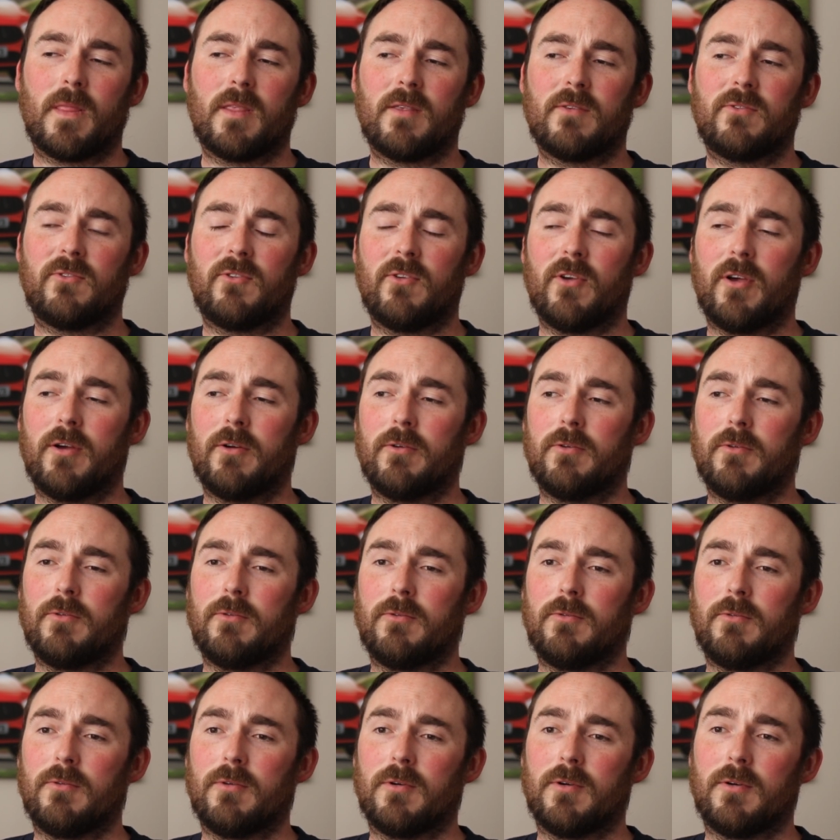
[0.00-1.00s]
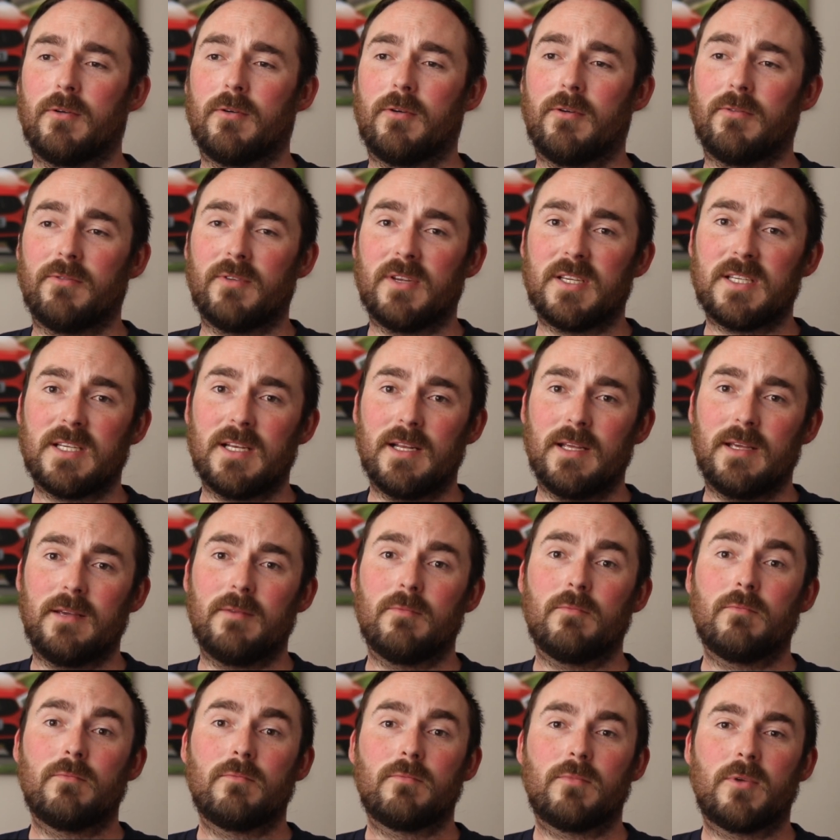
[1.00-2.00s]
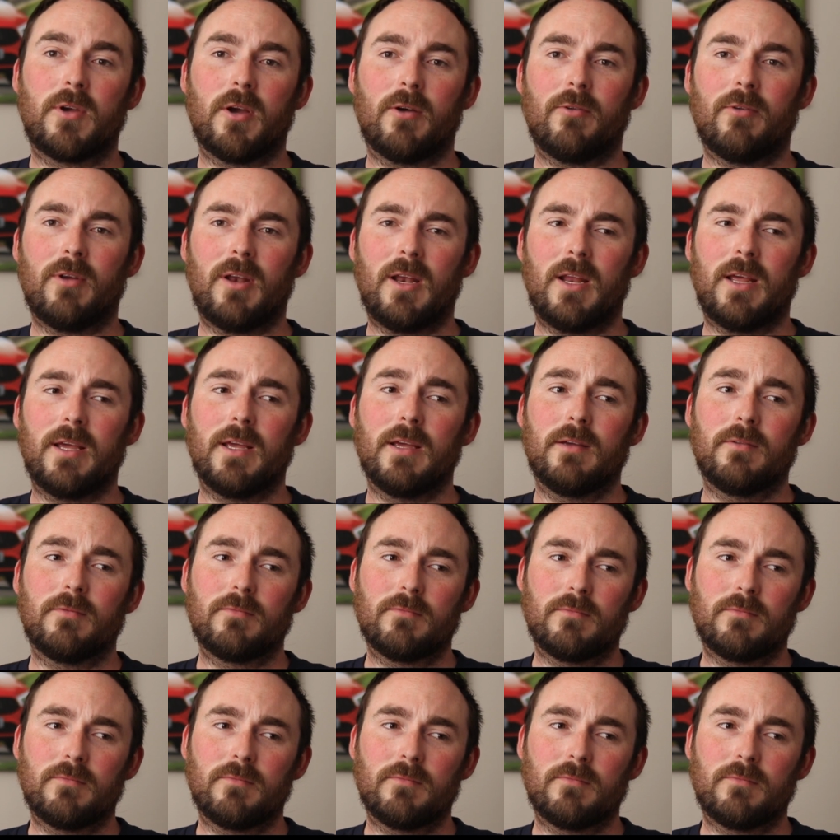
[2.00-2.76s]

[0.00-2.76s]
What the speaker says: So obviously currently